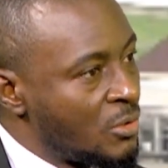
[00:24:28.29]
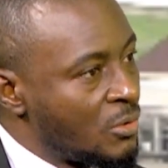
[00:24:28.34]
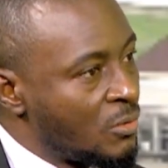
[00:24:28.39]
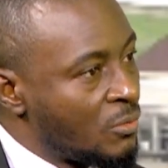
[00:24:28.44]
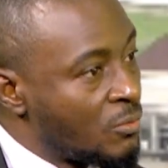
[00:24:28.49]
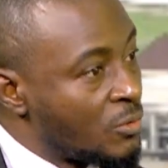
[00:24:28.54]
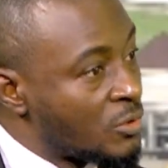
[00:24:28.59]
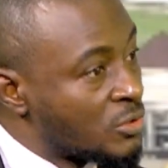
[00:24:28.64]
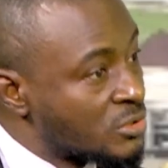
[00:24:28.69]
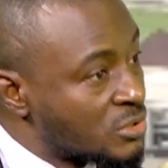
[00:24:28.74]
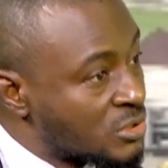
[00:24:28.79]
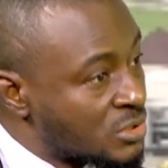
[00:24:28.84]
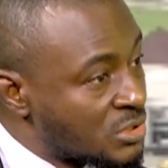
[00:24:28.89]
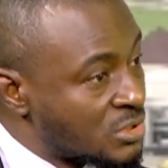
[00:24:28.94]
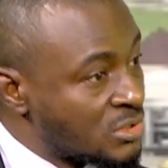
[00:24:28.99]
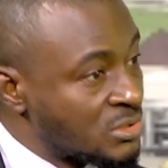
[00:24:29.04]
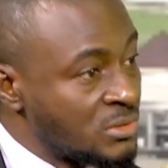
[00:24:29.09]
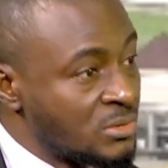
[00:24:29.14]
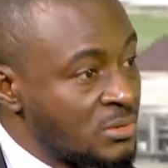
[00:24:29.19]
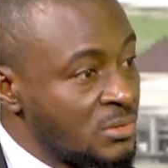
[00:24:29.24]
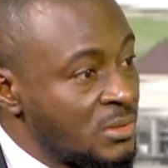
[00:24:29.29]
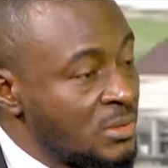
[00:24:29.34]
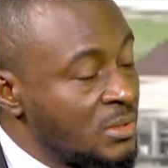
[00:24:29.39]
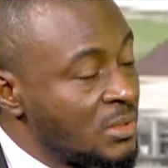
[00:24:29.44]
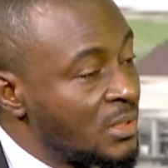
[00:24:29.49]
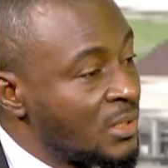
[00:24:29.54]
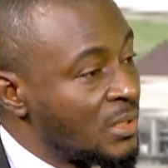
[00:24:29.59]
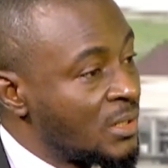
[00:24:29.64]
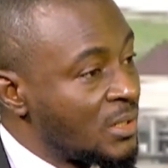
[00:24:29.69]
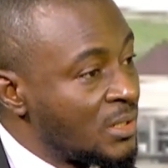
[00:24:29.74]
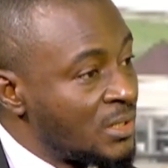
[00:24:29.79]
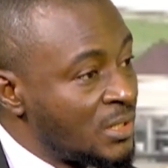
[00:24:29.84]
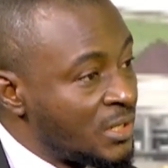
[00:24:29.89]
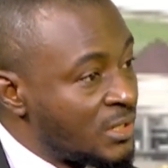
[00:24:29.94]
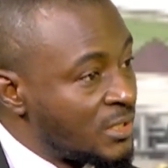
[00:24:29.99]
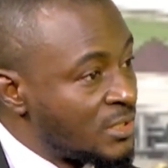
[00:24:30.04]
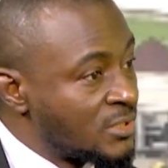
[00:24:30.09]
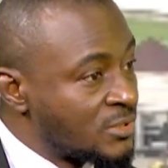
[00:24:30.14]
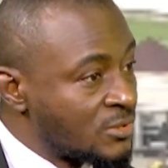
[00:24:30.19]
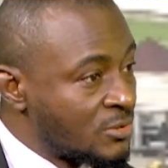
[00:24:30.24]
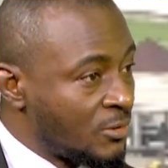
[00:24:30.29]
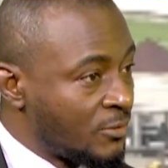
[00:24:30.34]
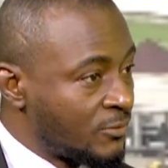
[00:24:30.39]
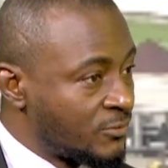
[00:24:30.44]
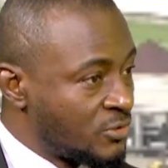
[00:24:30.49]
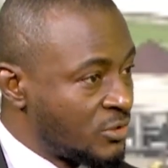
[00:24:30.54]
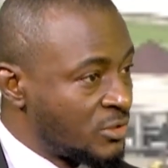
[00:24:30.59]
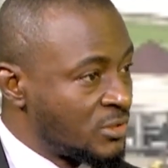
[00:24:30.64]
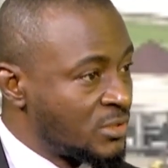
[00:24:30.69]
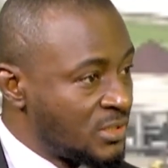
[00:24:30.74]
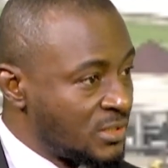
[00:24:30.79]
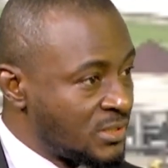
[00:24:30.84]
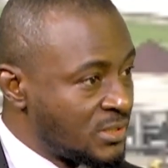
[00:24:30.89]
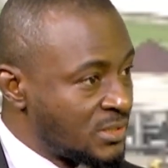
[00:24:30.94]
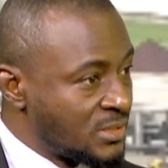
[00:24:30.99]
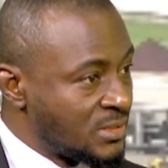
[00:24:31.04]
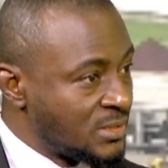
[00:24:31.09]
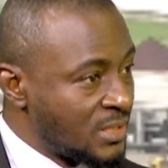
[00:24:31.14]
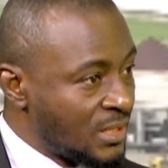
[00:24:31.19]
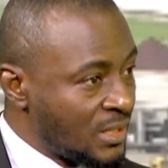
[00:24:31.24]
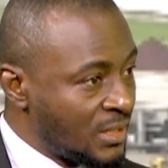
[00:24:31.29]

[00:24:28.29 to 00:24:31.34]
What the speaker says: Once the risk of jaundice is there,